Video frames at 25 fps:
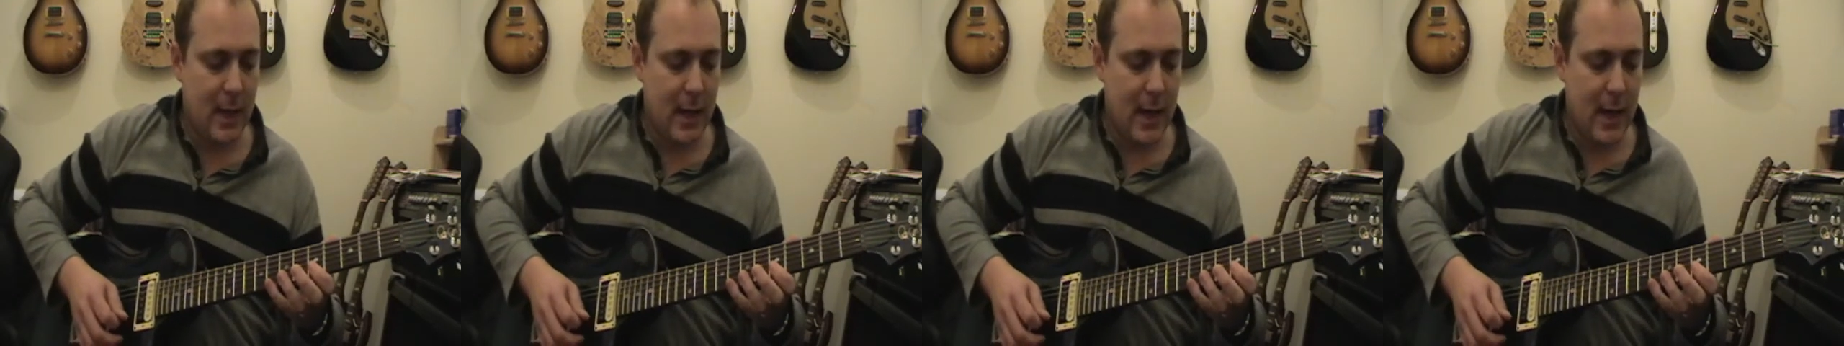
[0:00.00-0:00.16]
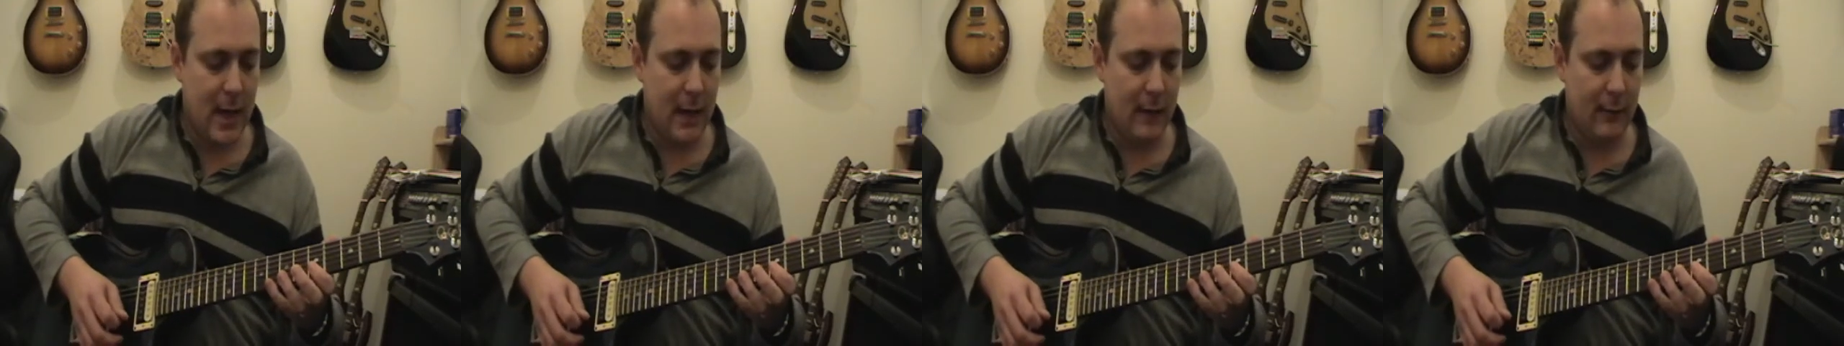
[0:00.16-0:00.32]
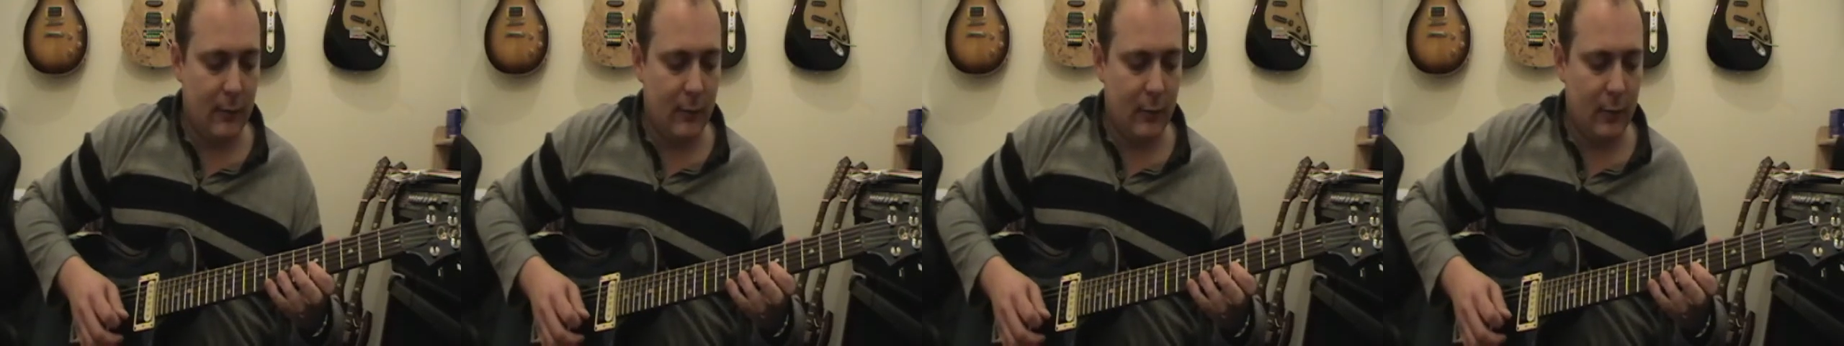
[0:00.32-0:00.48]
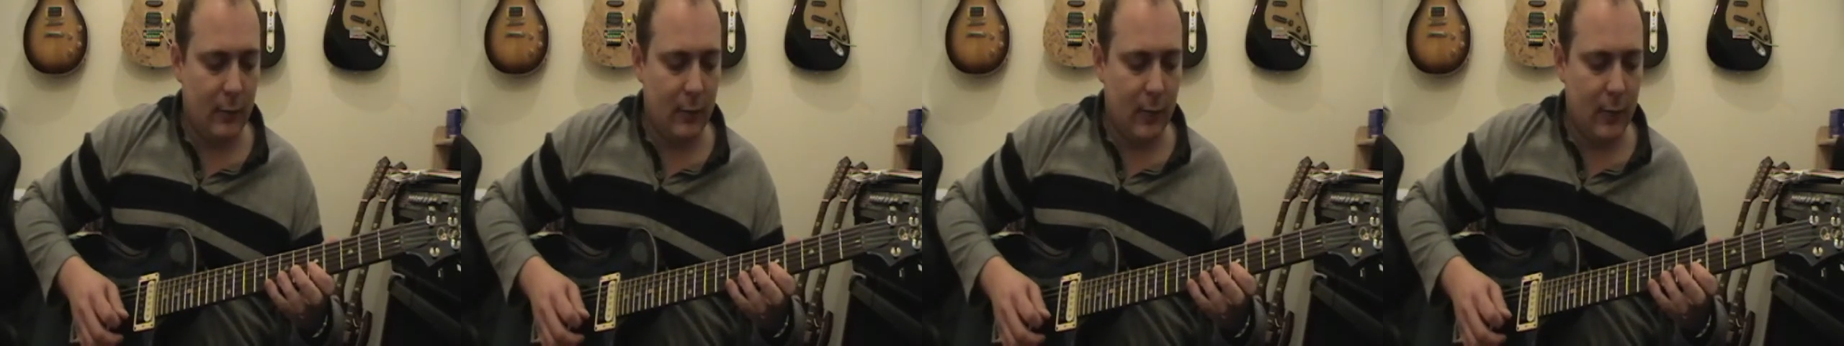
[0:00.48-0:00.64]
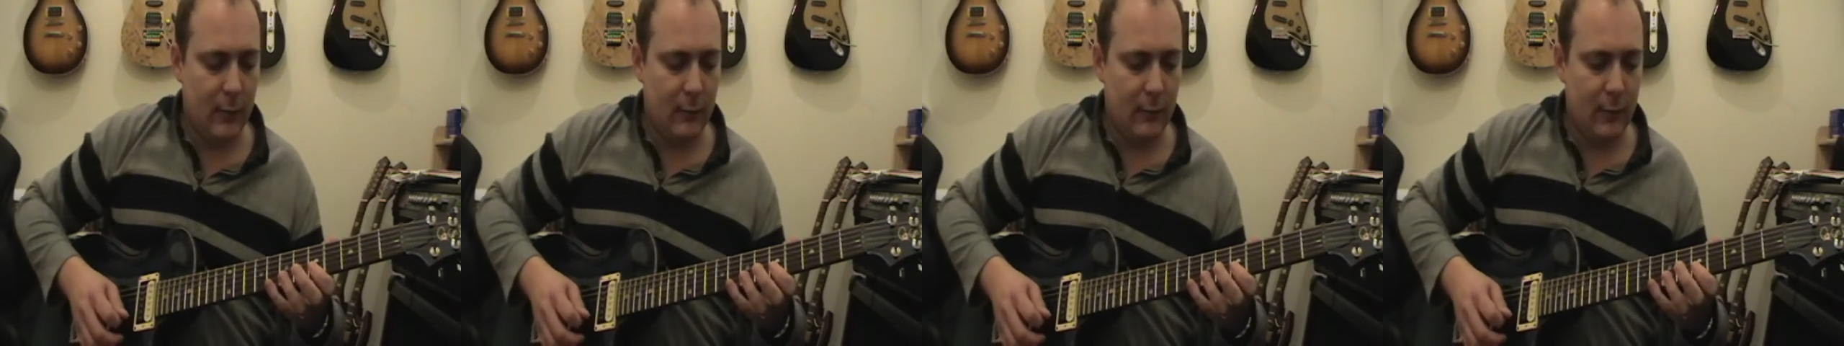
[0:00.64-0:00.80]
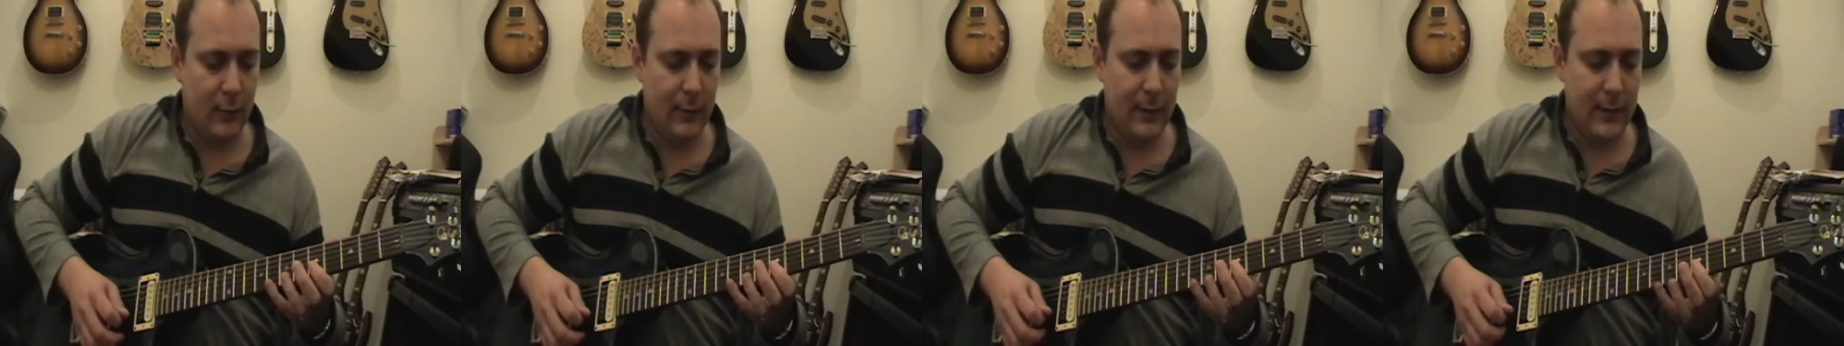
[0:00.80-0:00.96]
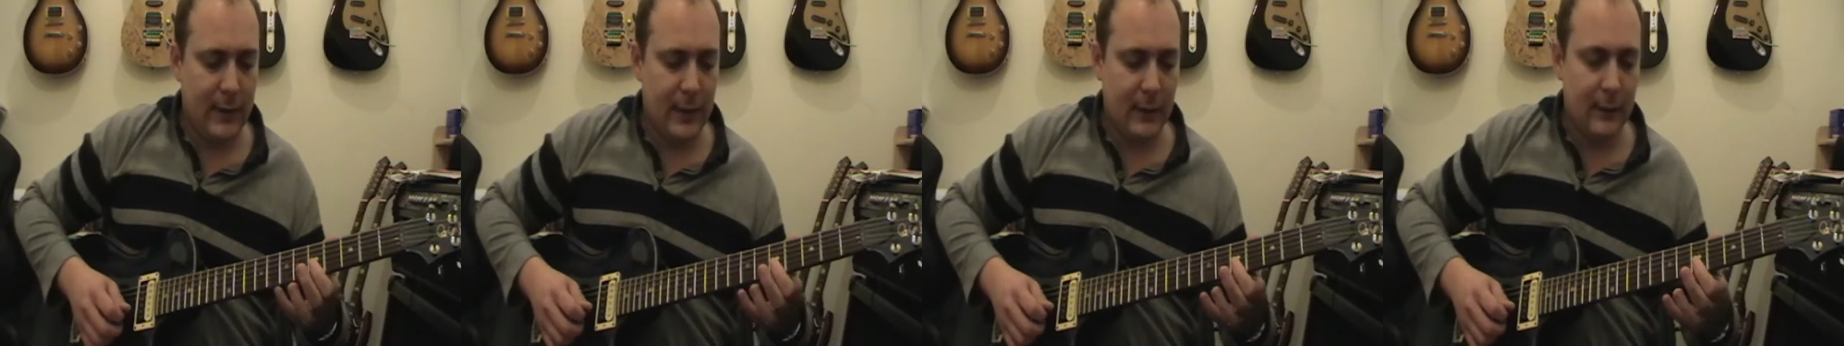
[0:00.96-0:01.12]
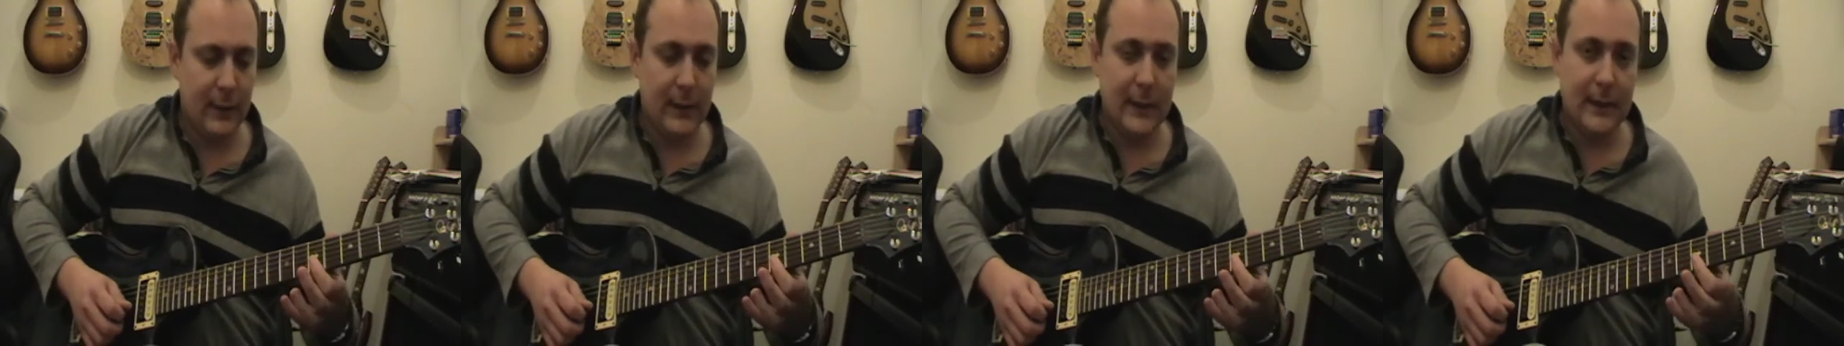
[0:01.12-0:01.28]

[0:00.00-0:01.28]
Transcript: and what, what we do, we